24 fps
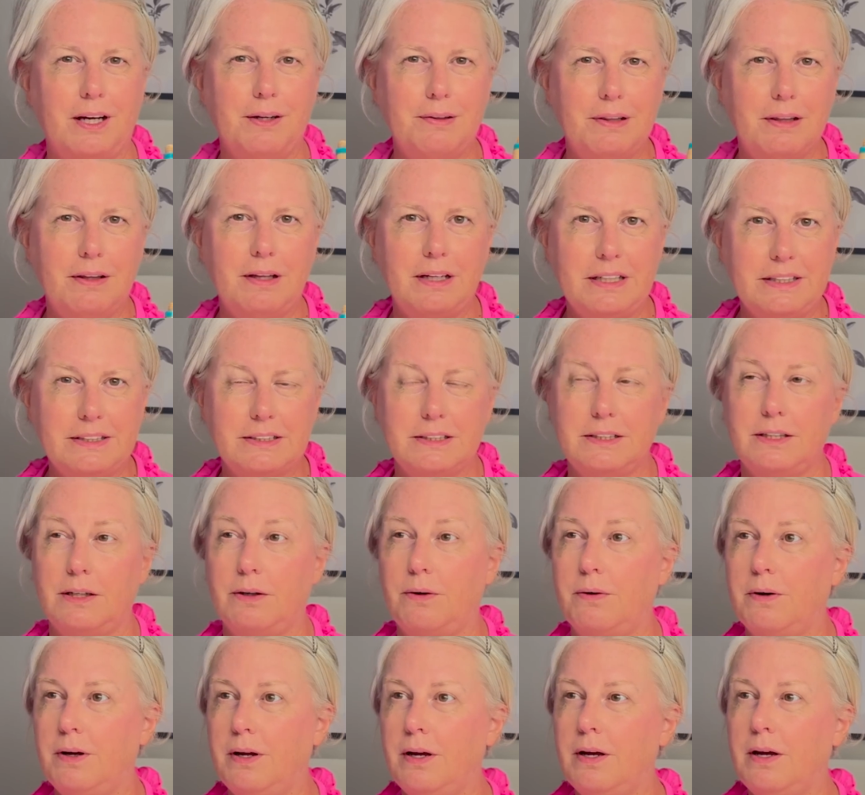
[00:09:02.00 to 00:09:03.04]
I'd like to
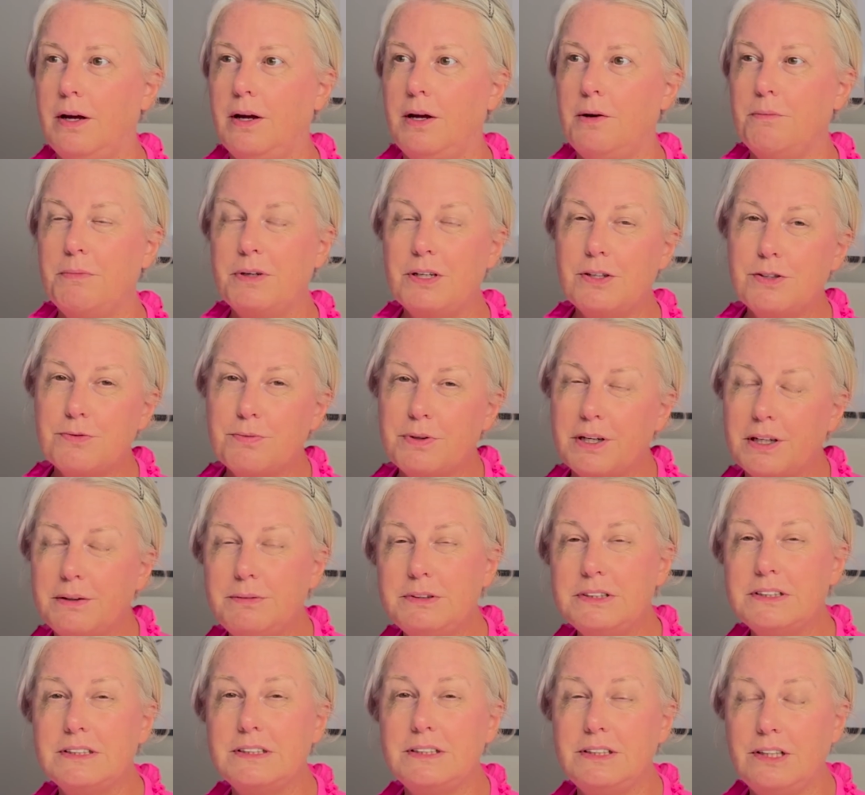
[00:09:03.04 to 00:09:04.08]
know. Because when I
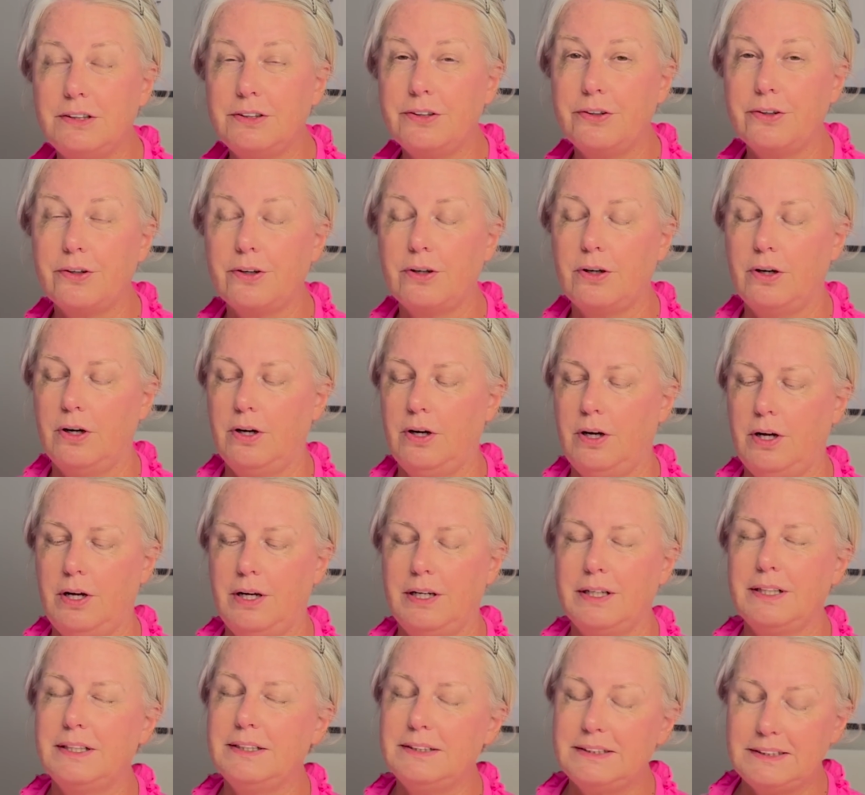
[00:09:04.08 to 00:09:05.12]
was younger,
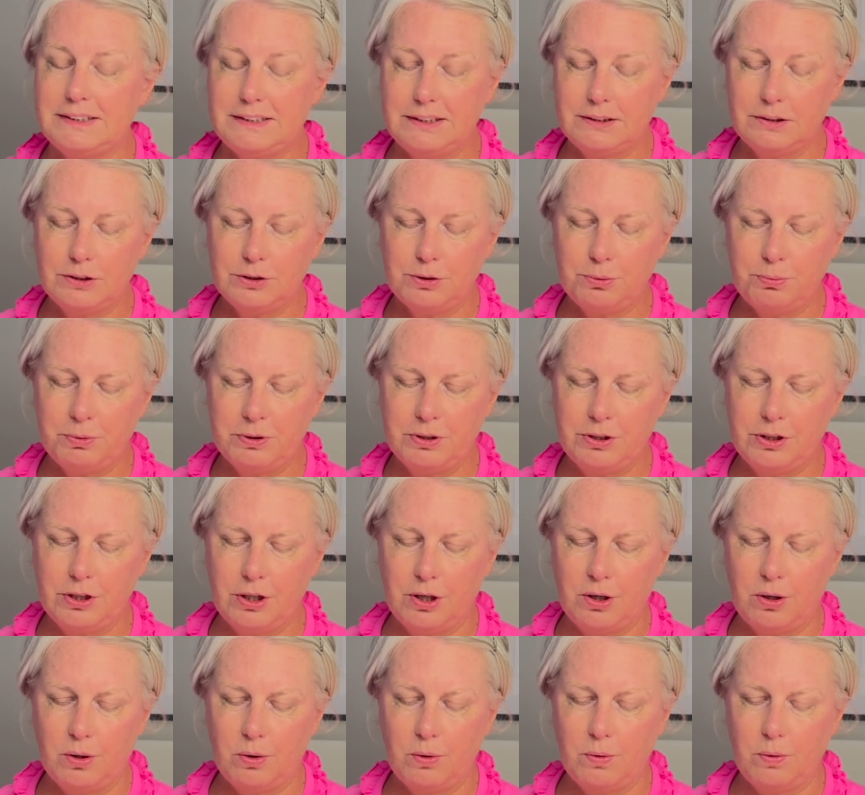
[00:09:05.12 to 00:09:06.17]
concealer would
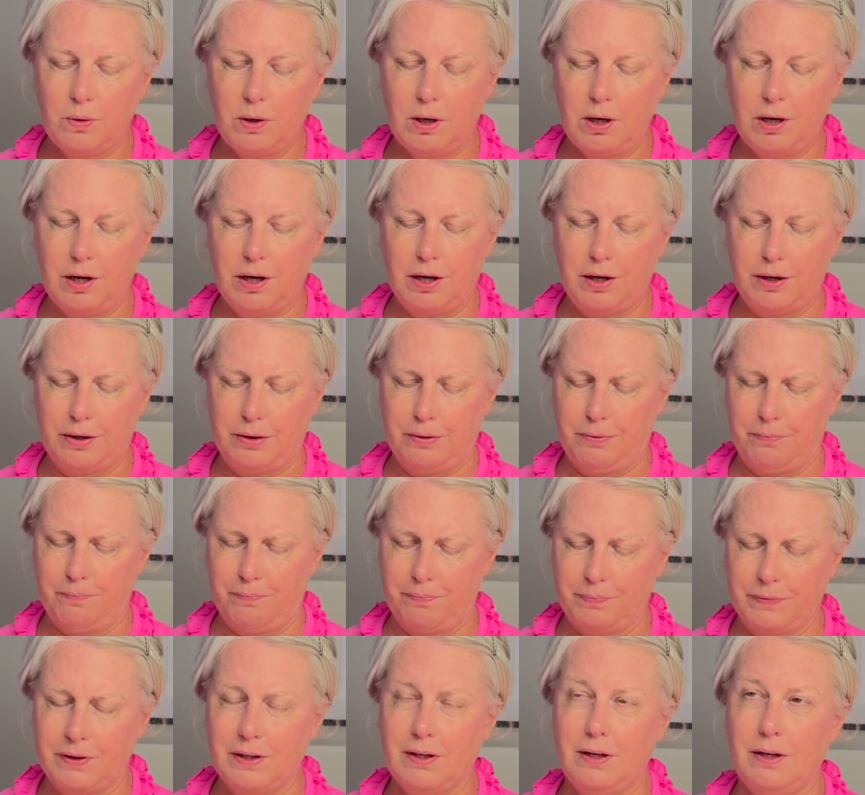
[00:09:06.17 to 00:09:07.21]
go
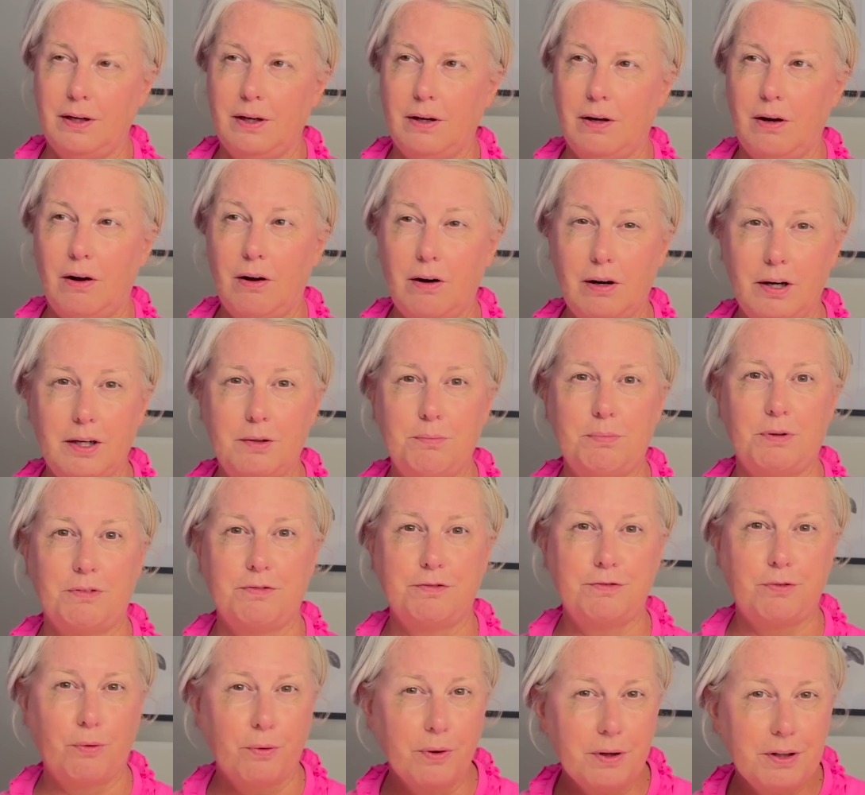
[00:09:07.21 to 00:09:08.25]
on
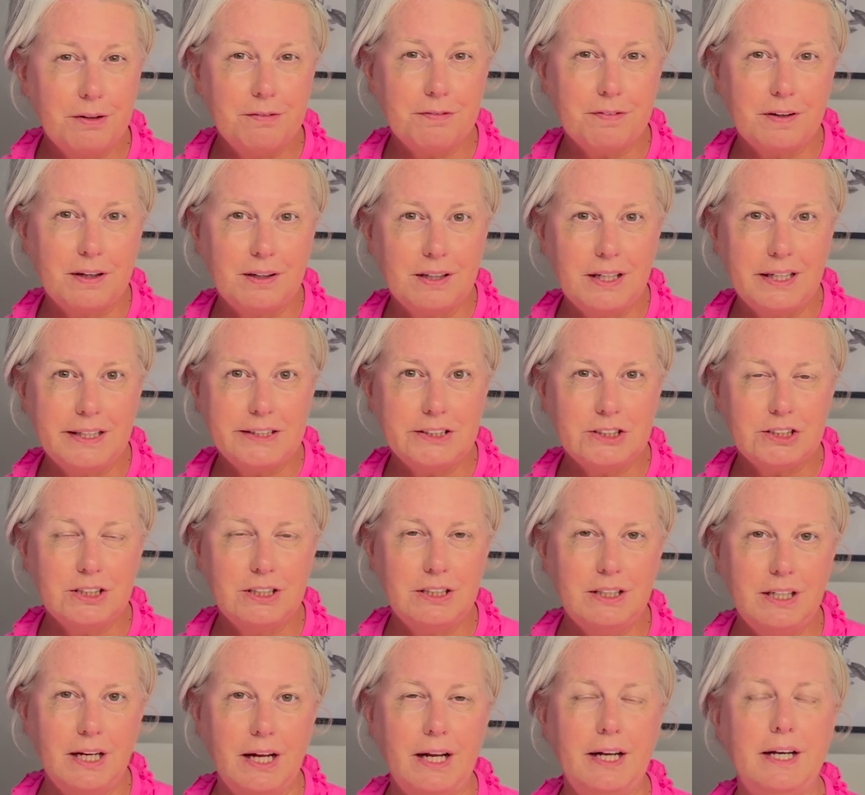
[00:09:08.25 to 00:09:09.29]
before the
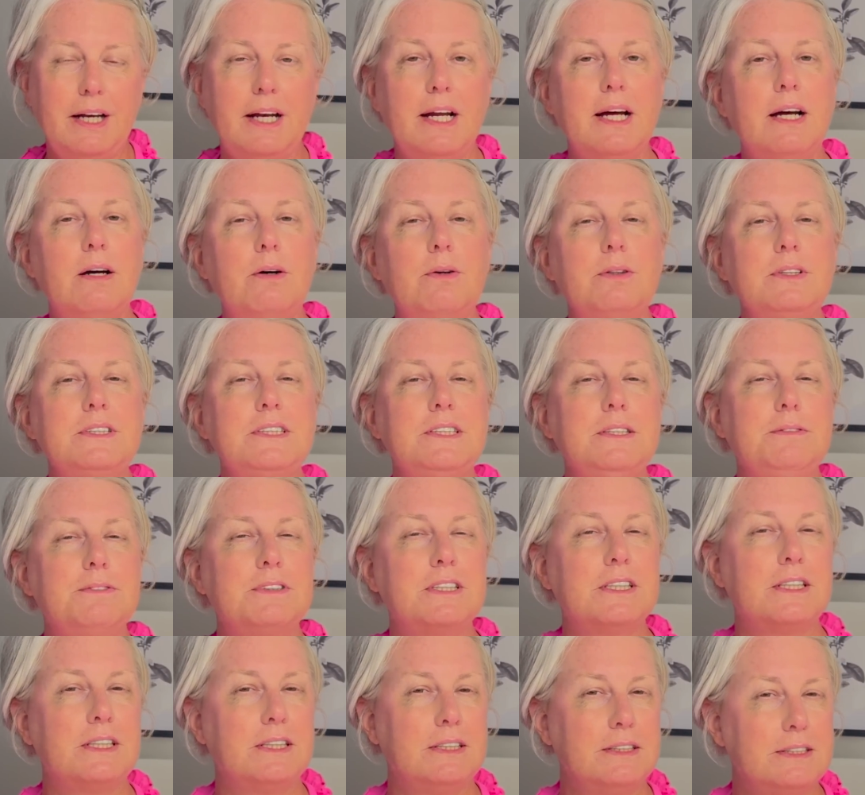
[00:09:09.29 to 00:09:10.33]
foundation, and now it seems
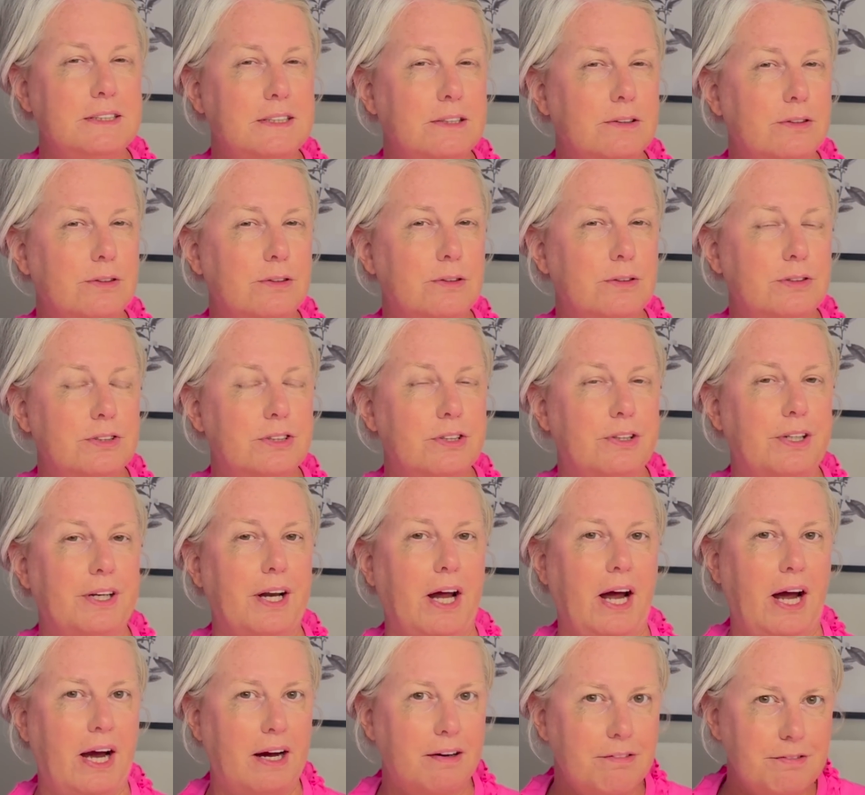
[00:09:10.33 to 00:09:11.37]
like concealer goes on
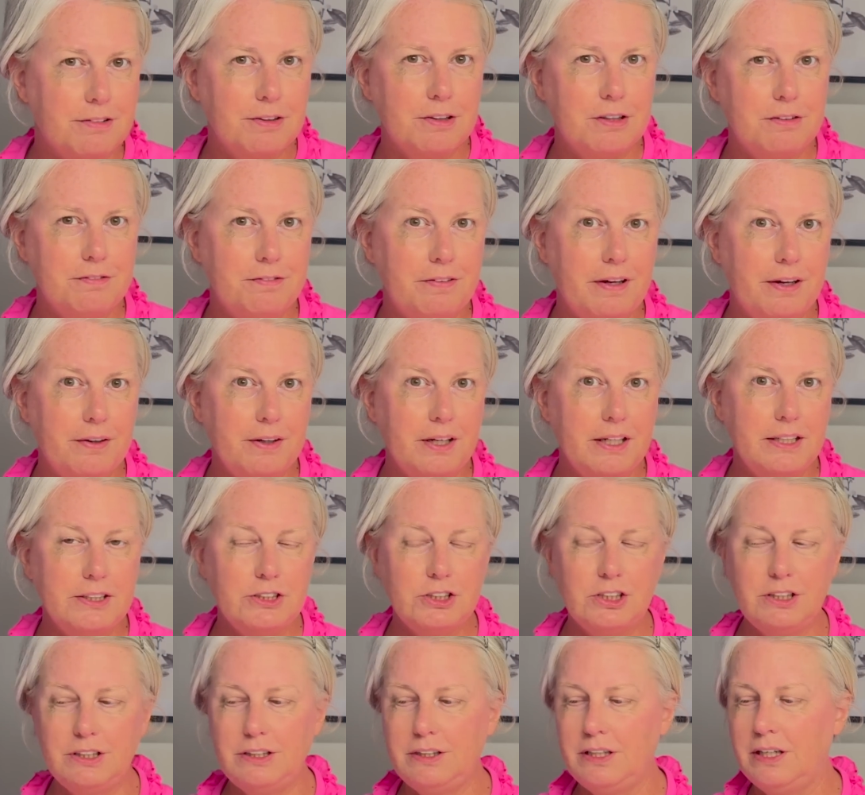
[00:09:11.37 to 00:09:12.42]
after the
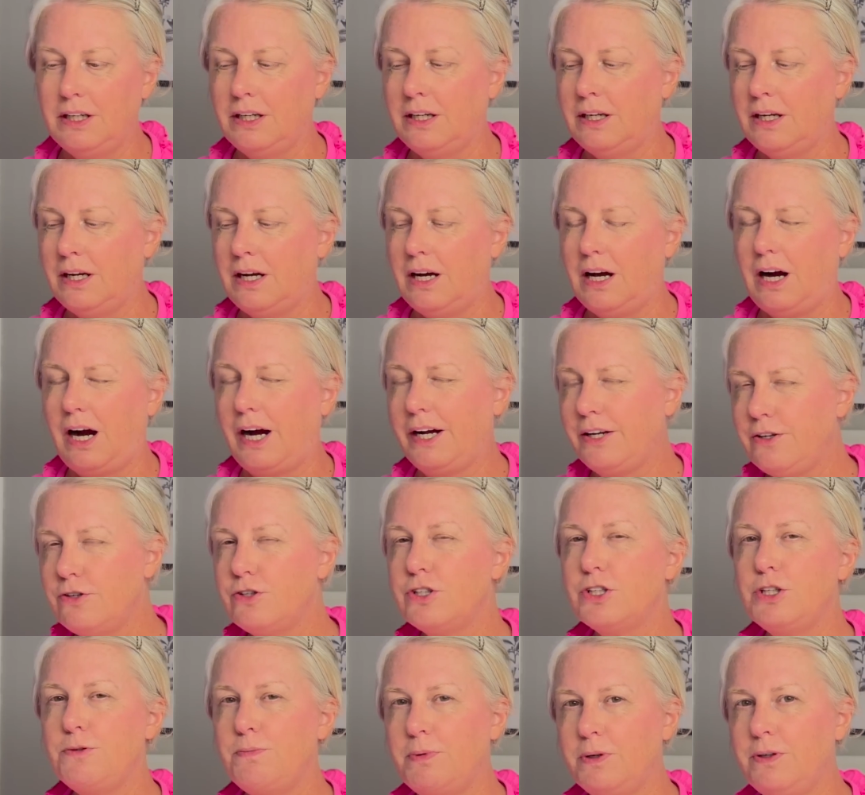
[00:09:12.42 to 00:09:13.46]
foundation. I
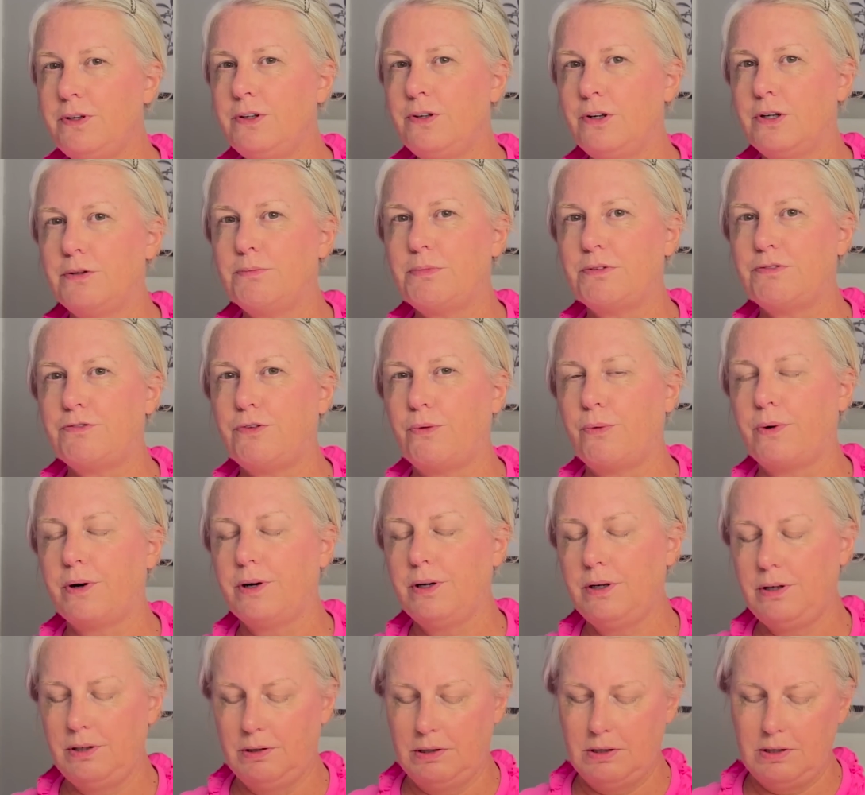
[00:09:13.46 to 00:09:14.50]
usually put it on
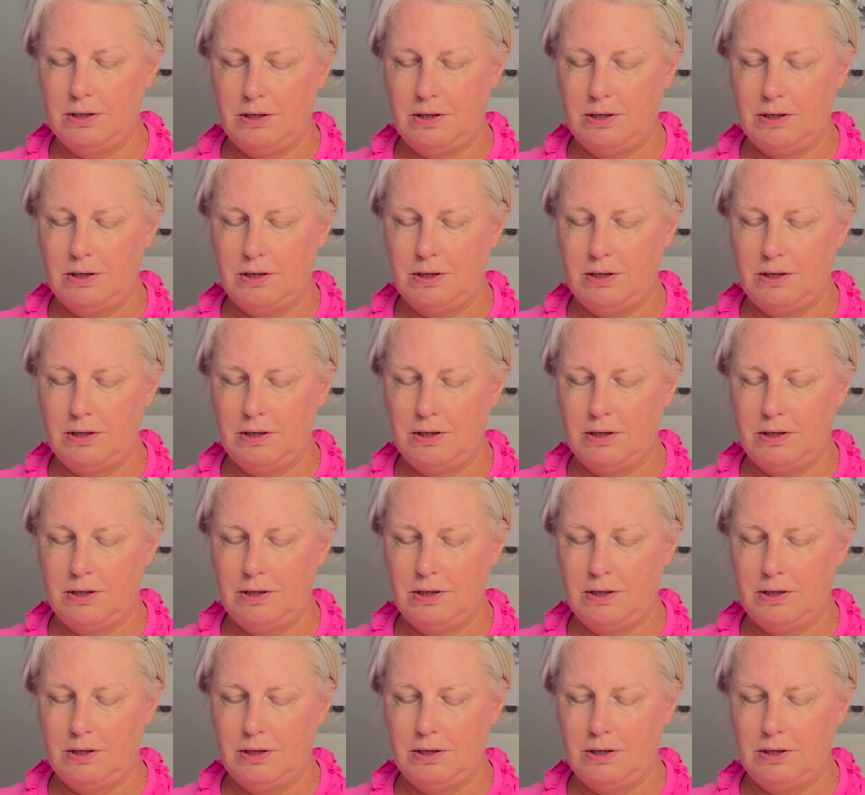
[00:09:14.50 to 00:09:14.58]
before,